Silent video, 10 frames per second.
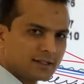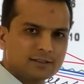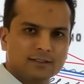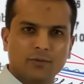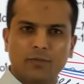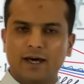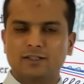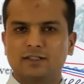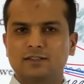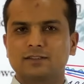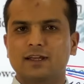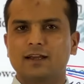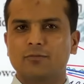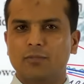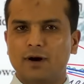the margins
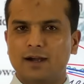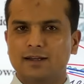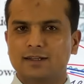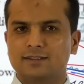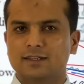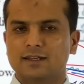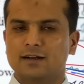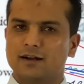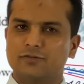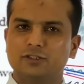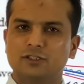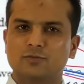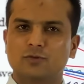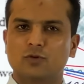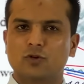and borders of this
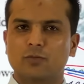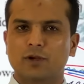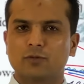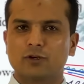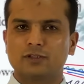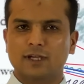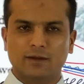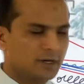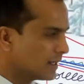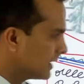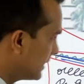bronchopulmonary segment,